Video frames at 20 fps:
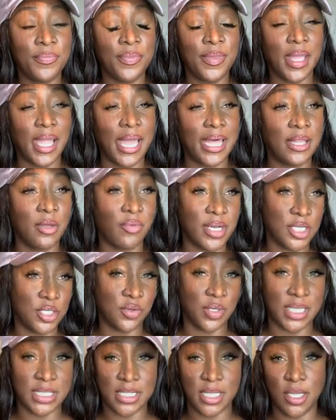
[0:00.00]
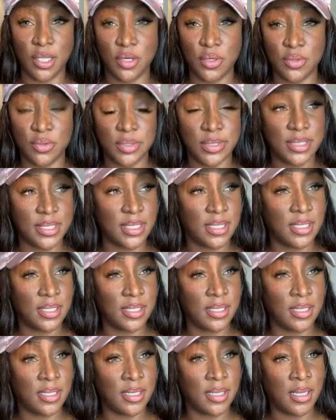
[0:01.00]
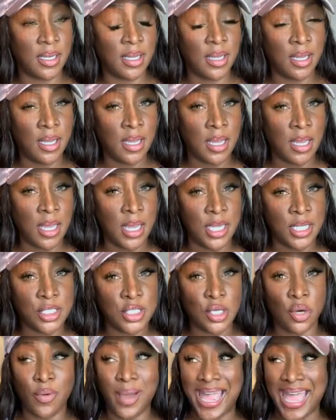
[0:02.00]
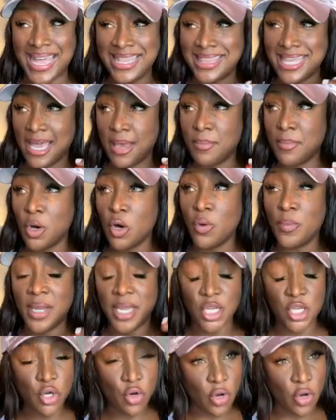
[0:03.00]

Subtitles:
and the restaurant's closed. So at that moment, you're